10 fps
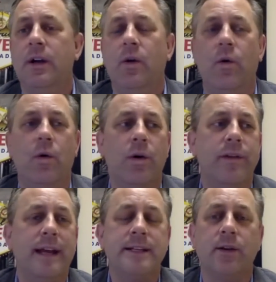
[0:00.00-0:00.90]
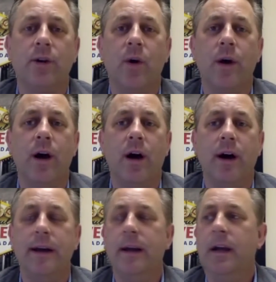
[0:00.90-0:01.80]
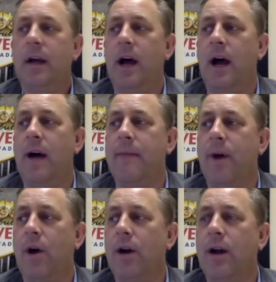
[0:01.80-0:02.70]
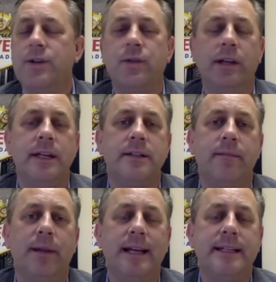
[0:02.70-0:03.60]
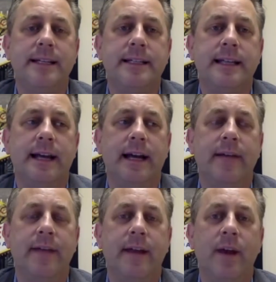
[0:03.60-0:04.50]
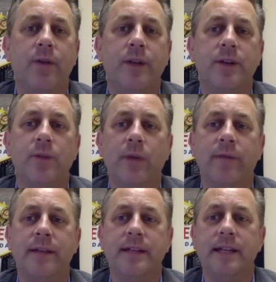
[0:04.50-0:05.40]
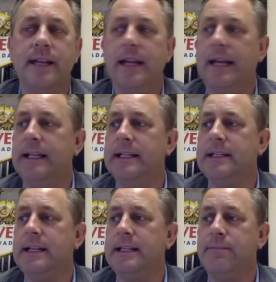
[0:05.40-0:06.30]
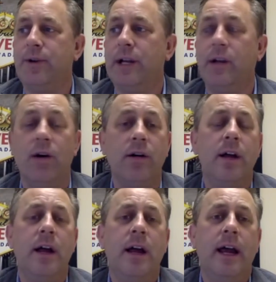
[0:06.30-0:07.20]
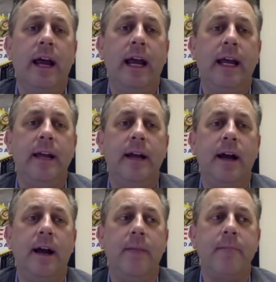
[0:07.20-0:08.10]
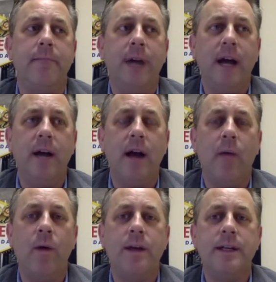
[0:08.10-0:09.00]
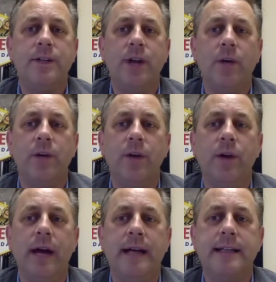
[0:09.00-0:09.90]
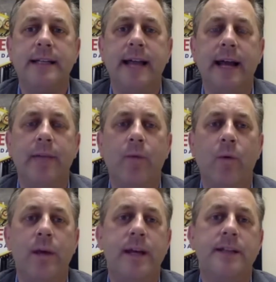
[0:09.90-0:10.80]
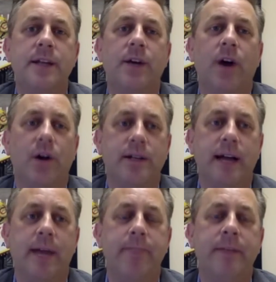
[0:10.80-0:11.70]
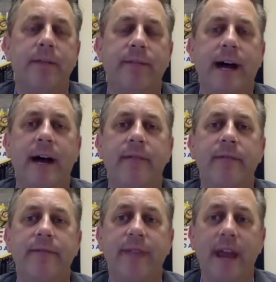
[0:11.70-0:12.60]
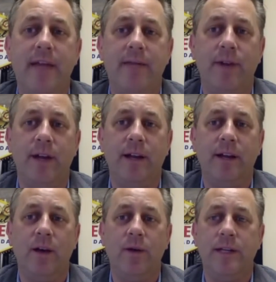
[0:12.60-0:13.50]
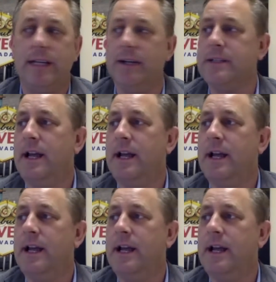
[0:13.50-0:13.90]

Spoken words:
or things that are going on. Our laundry list of places and hotels we visited is pretty long, and but I wanted to share with you guys today what we consider our top 5 favorite hotels,